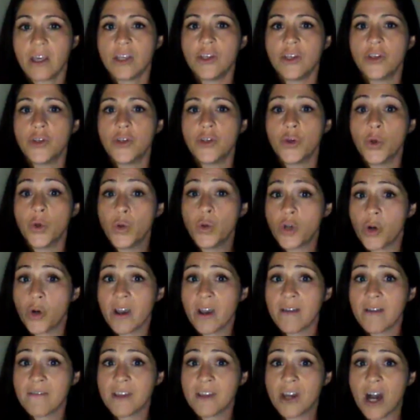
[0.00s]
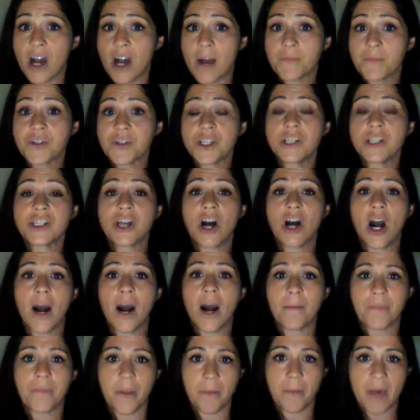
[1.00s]
You don't have the option to
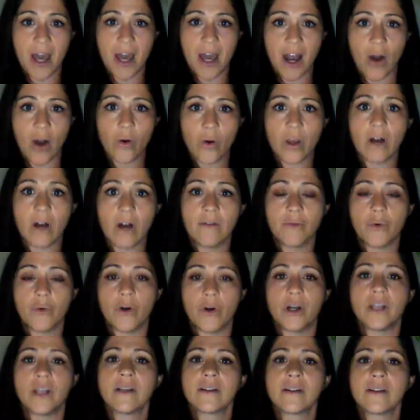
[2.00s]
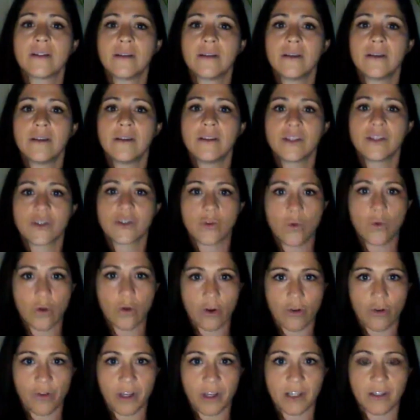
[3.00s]
opt them out of what the school
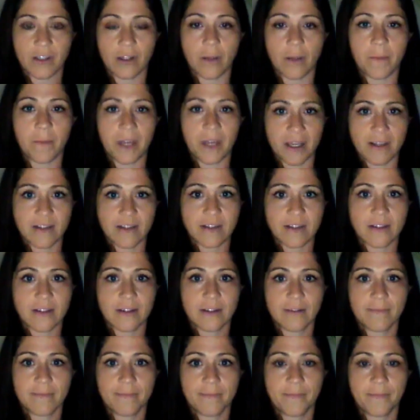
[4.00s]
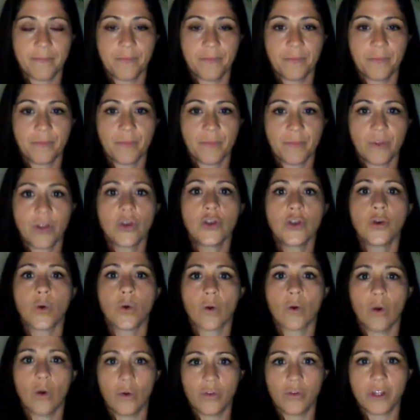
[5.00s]
curriculum is.
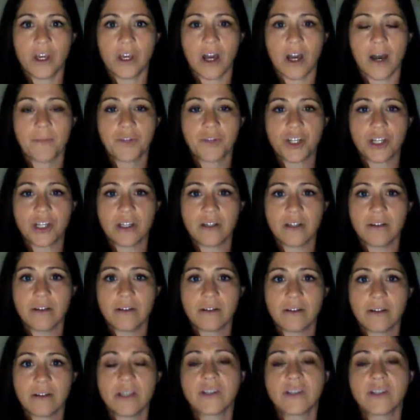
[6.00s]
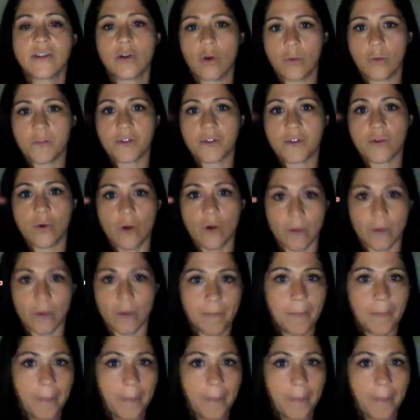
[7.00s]
Your only option is to homeschool.